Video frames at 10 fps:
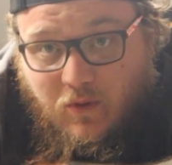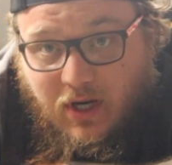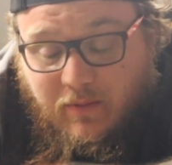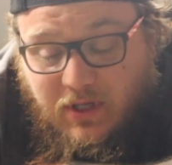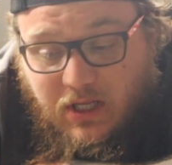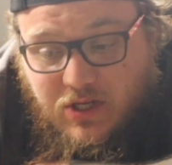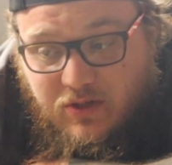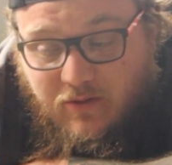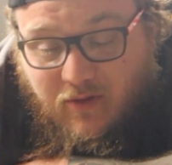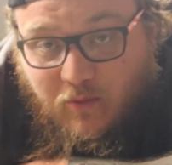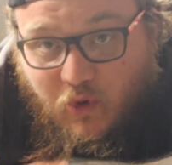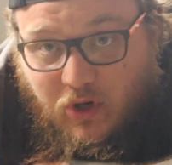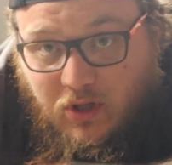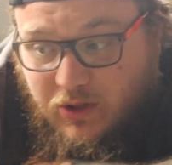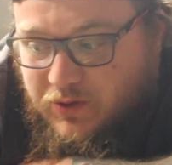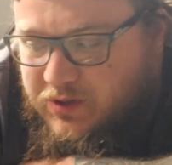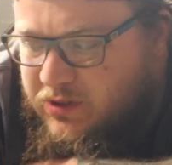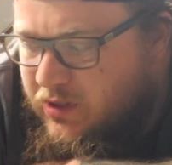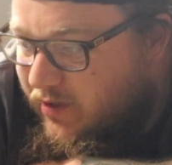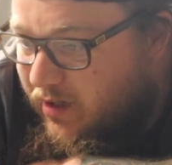recommendation from
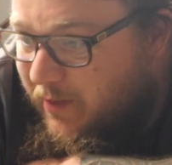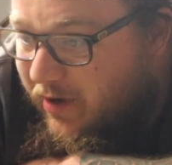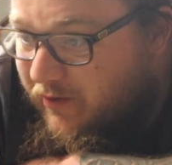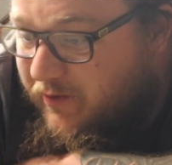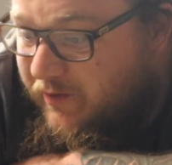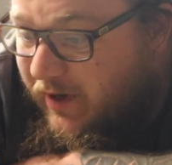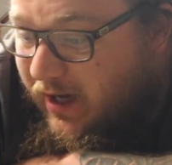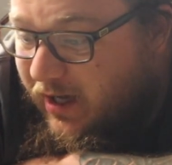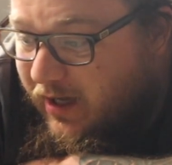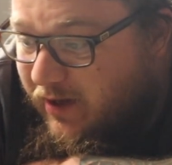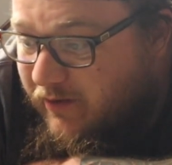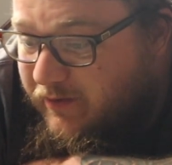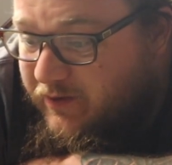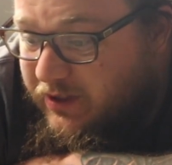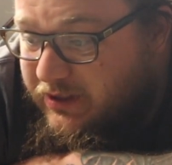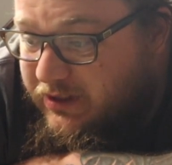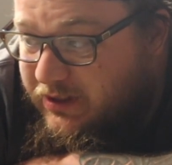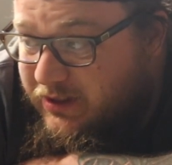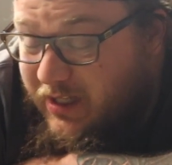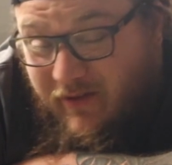Recluse. Done about 500 to
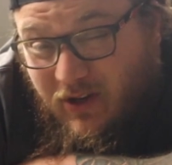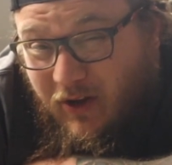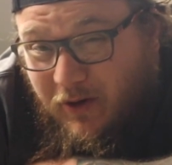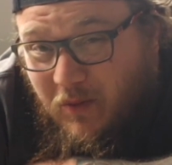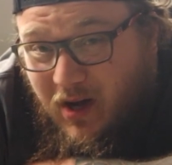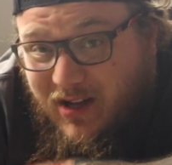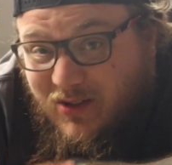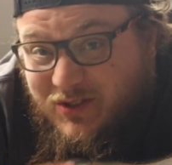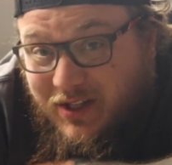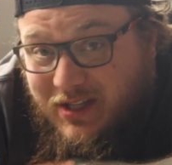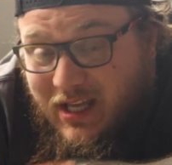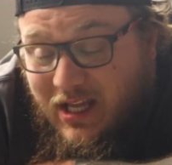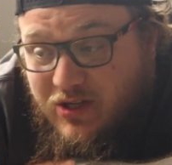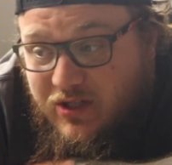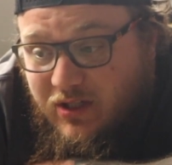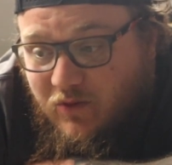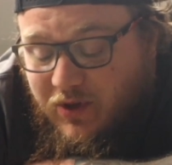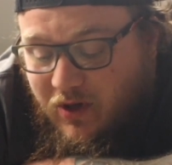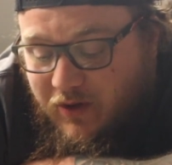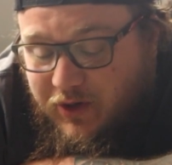700 miles on the engine
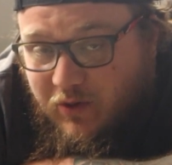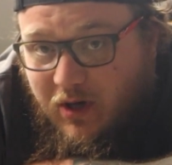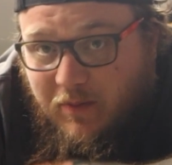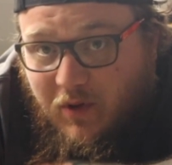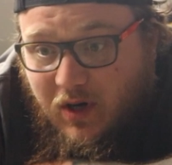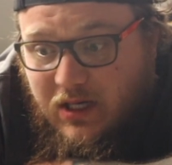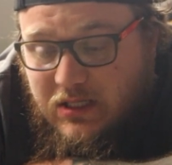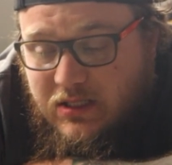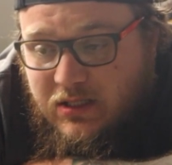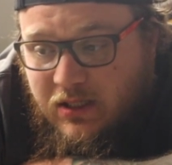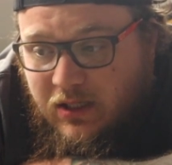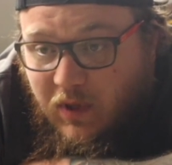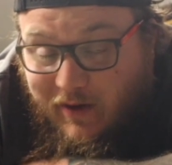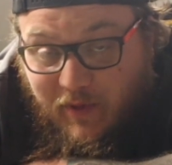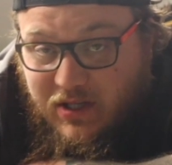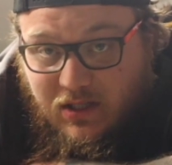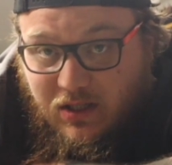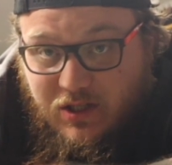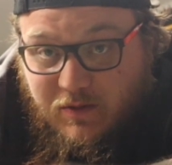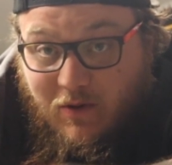with all the new upgrades. I've
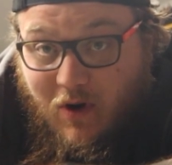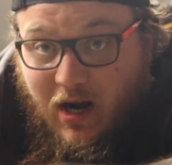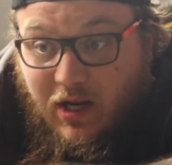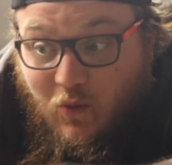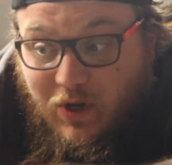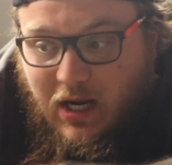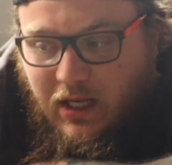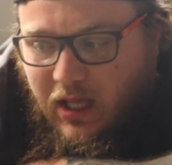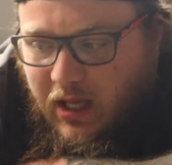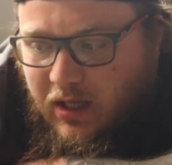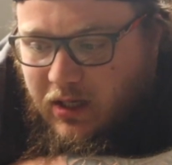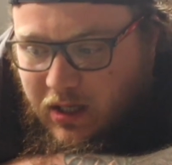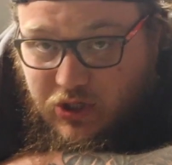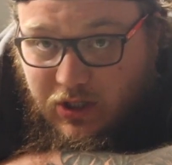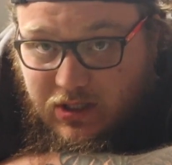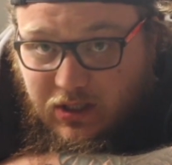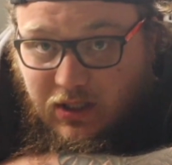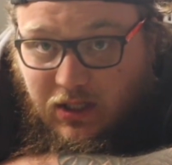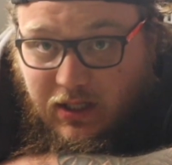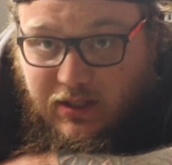basically just been riding when I can just
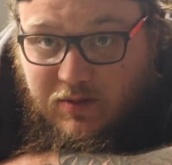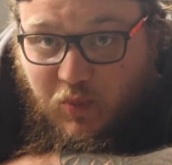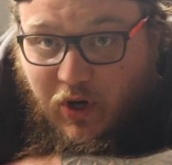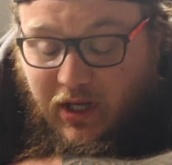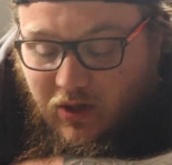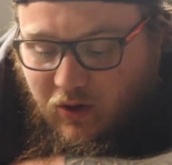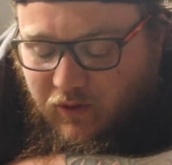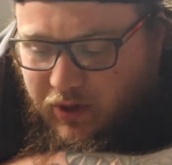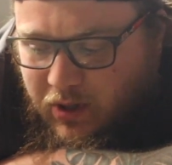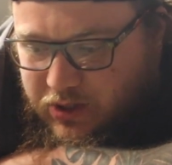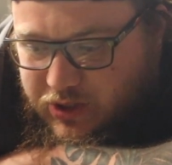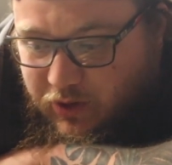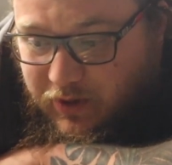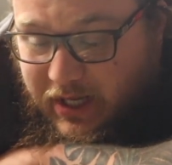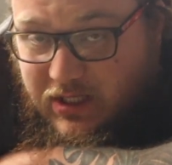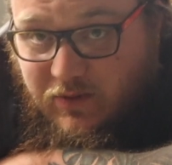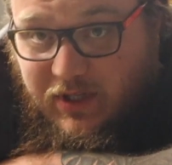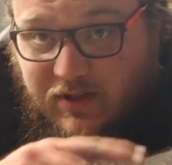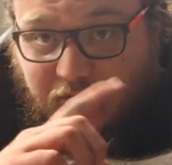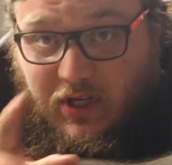to get this braking over. So next
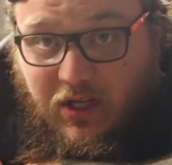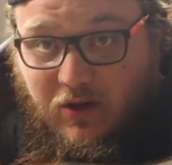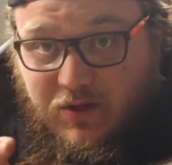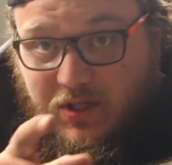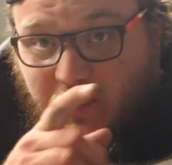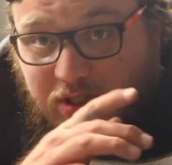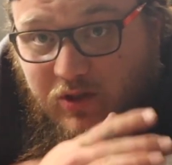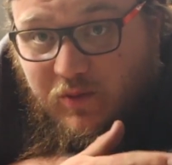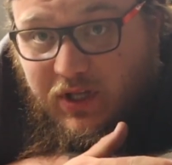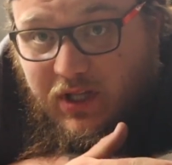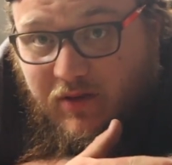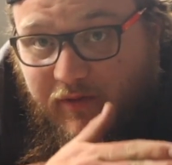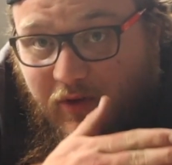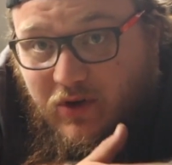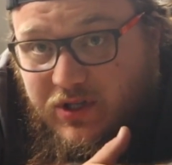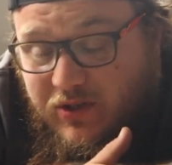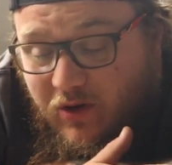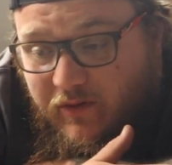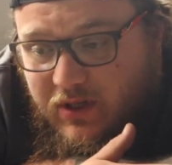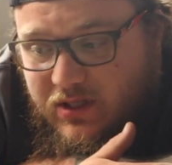week's video is going to be the first
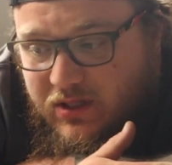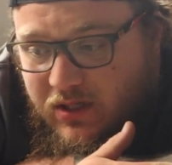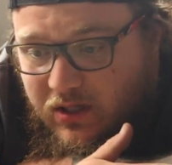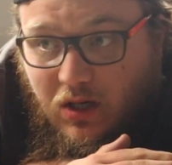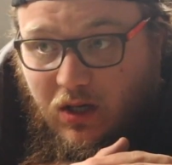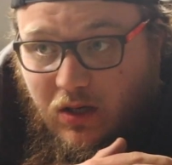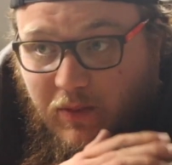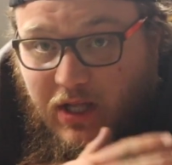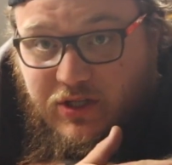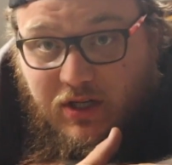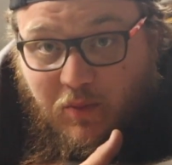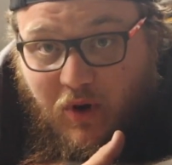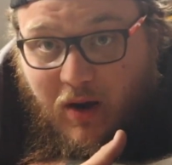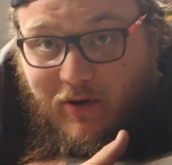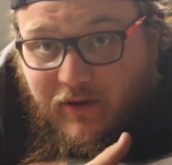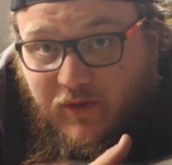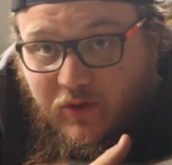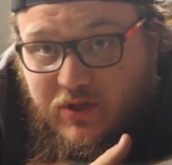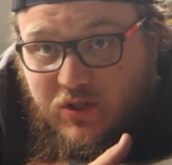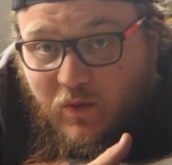service. Engine and primary
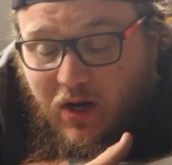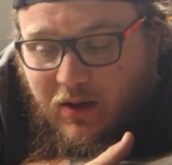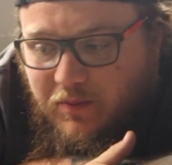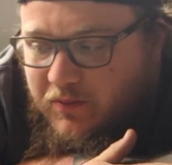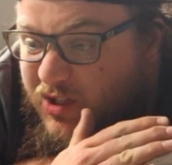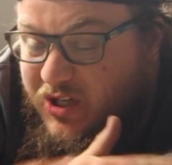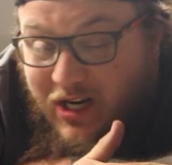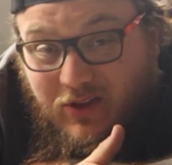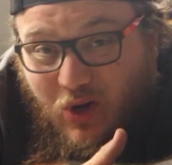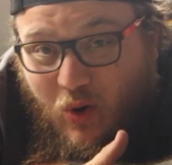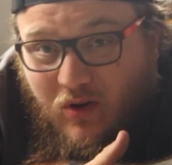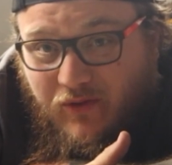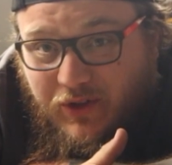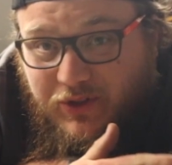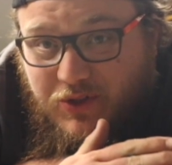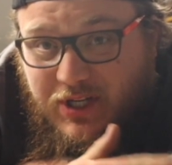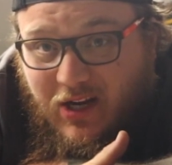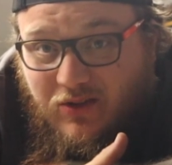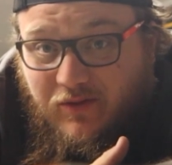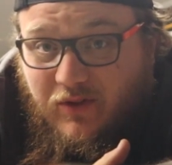fluid swap. Check out the oil filter, check
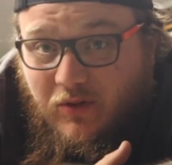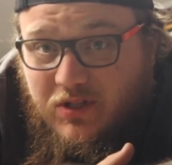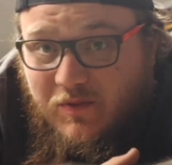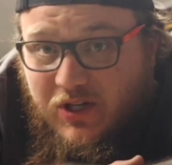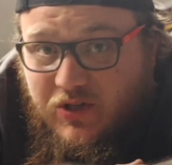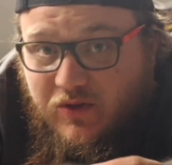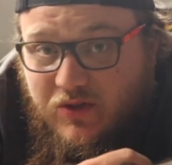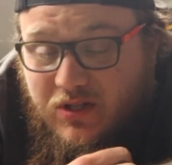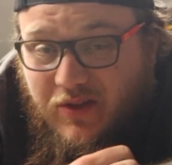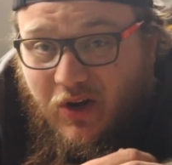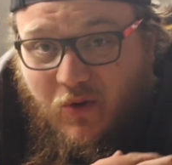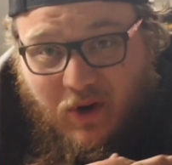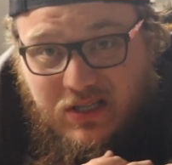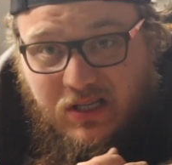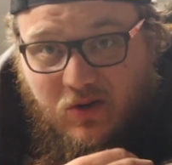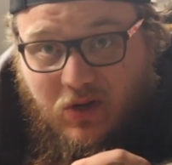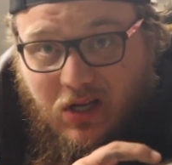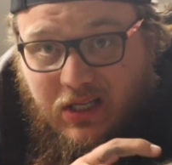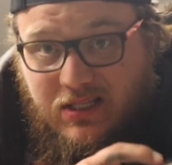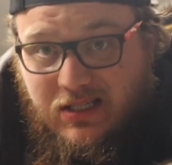out the fluids, make sure there's nothing crazy going
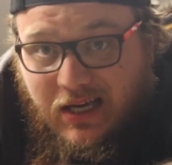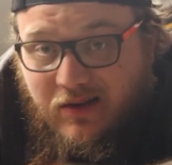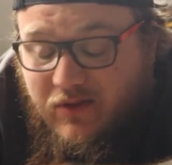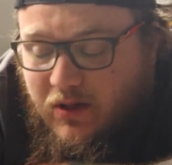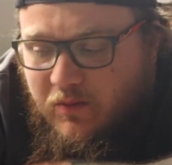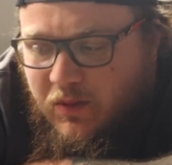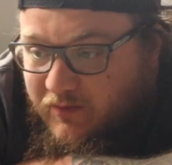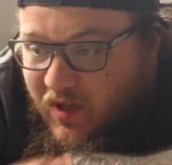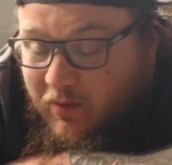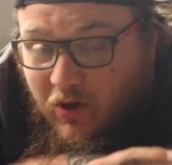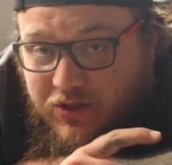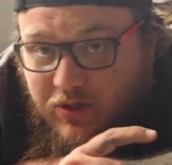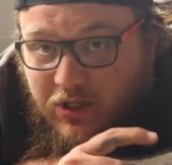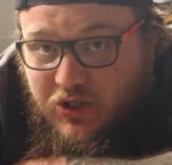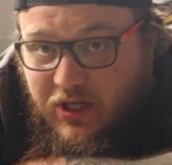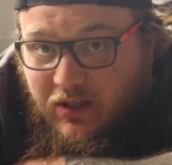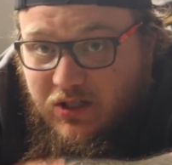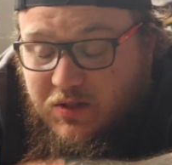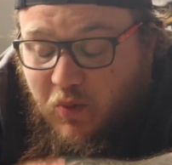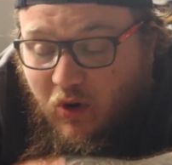on inside of them. I'm also going to check the
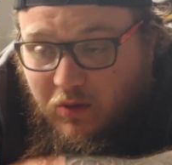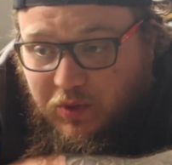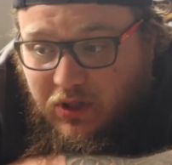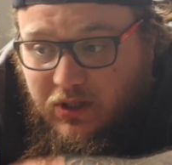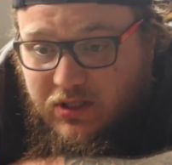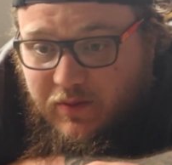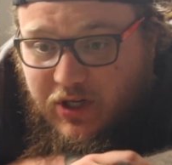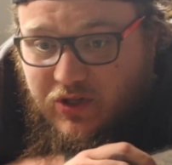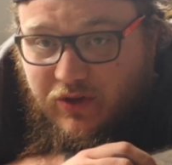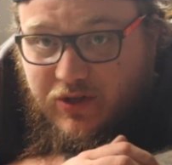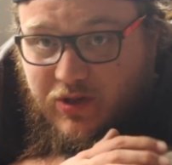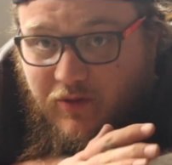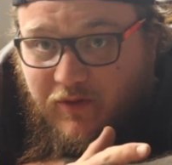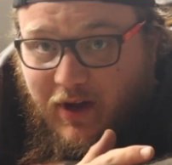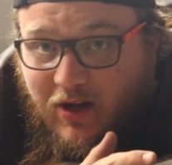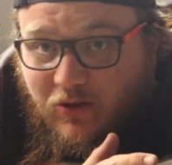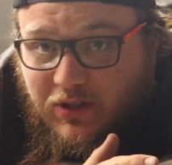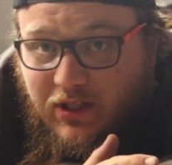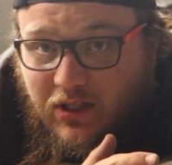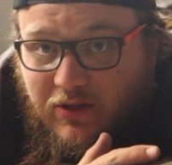spark plugs, make sure there's no
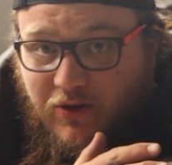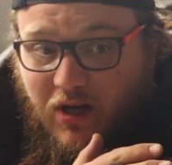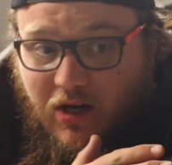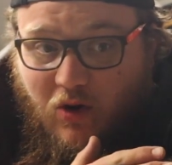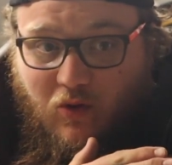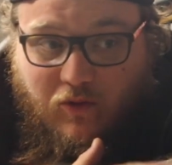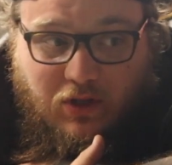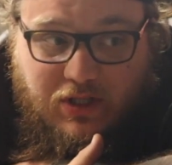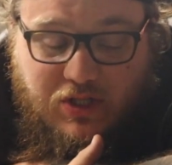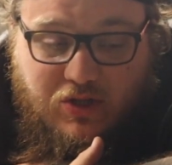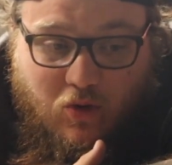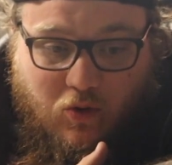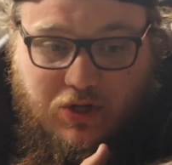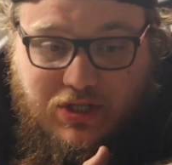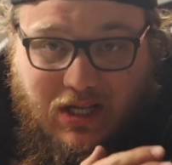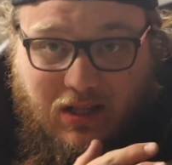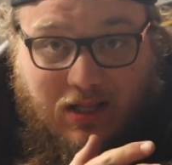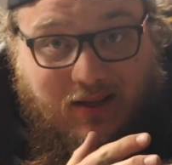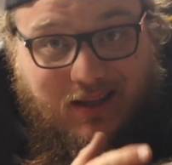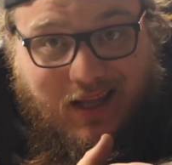fouling, they're not overly scorched,
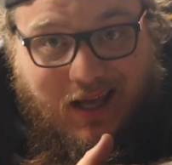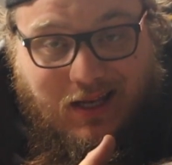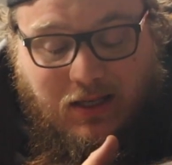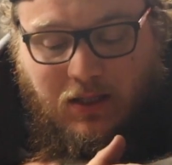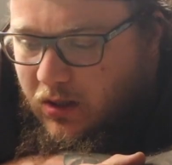anything like that.